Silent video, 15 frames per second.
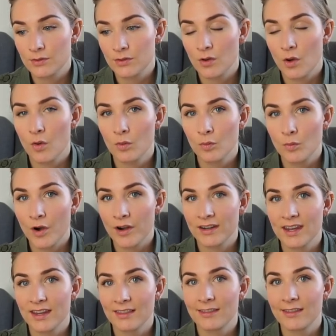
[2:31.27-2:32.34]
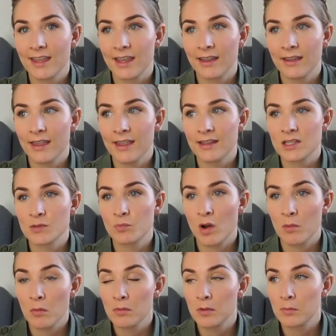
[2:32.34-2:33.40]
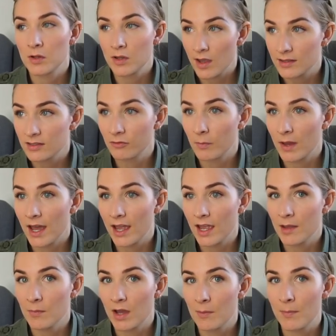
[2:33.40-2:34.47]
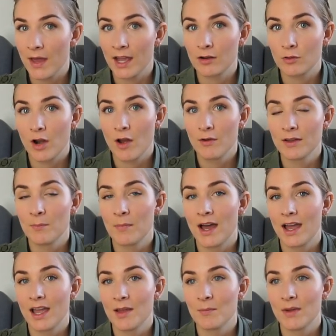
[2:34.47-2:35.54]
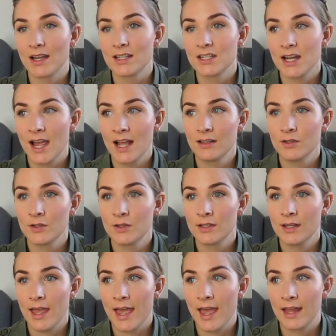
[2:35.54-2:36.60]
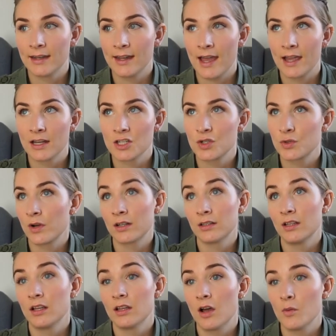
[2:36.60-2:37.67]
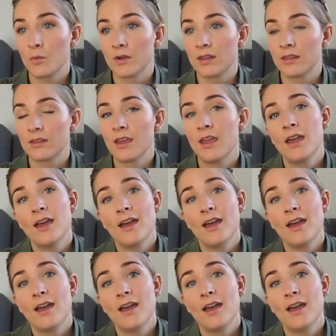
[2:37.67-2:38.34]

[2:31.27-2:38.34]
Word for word: to the whole working thing is probably because of my, my background and my, my childhood, and I struggle a lot with